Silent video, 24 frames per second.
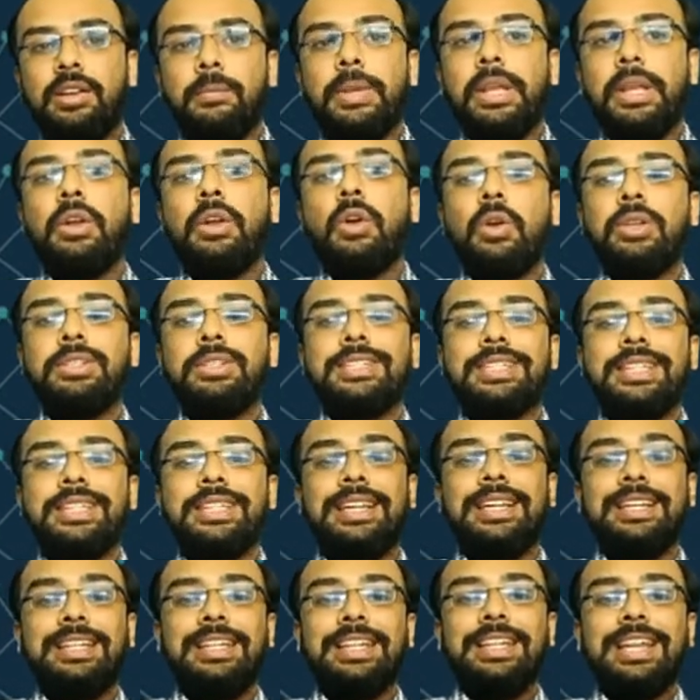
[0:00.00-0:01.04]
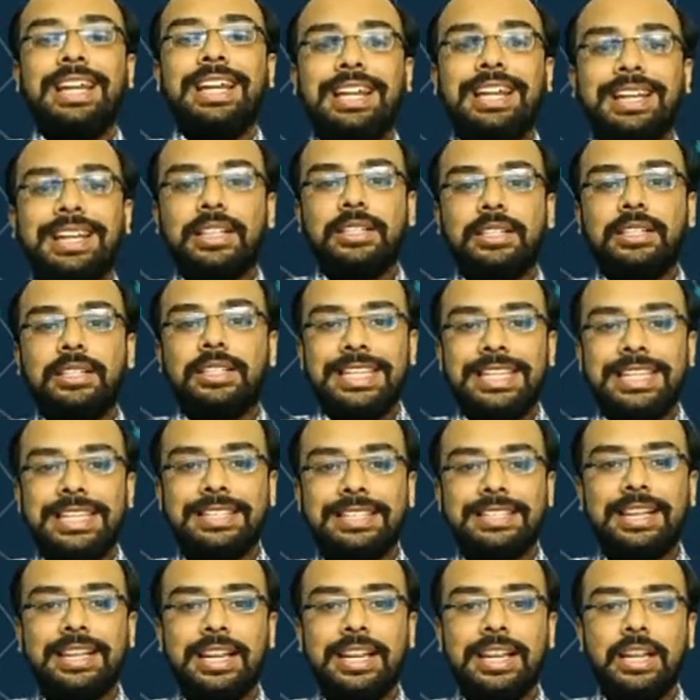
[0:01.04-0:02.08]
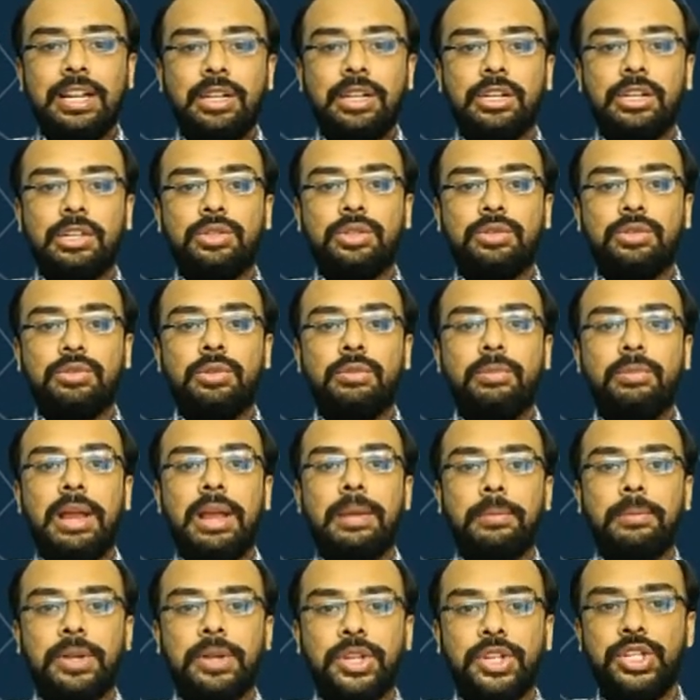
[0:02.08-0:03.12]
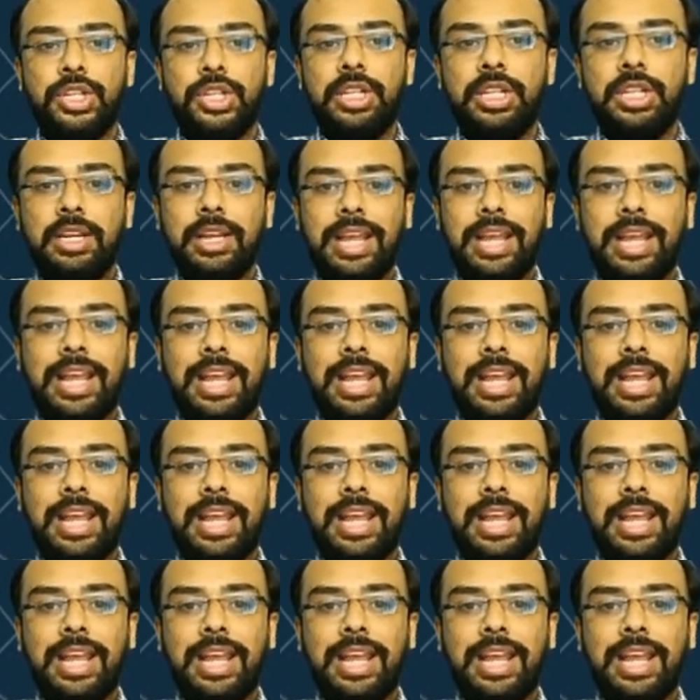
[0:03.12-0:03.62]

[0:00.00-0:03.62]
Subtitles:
Because it is easily understood by machine